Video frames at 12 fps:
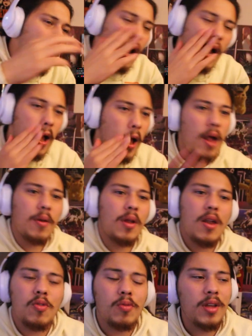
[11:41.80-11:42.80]
I
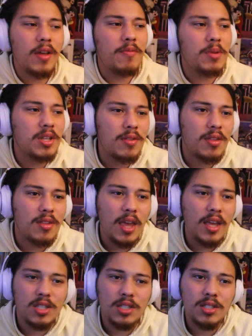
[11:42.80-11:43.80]
don't really have much else to
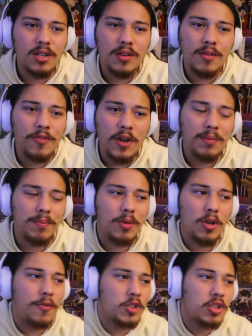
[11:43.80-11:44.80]
say. It's just a fucking
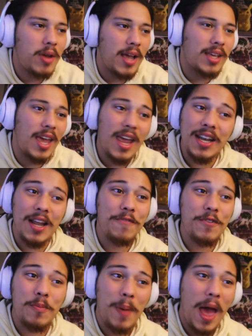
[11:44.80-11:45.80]
beautiful track, and
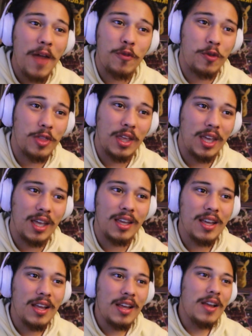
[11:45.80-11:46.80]
I feel bad for
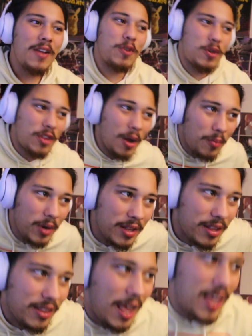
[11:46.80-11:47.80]
thinking, for some
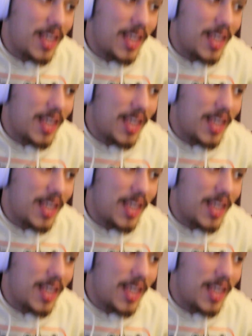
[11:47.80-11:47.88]
reason,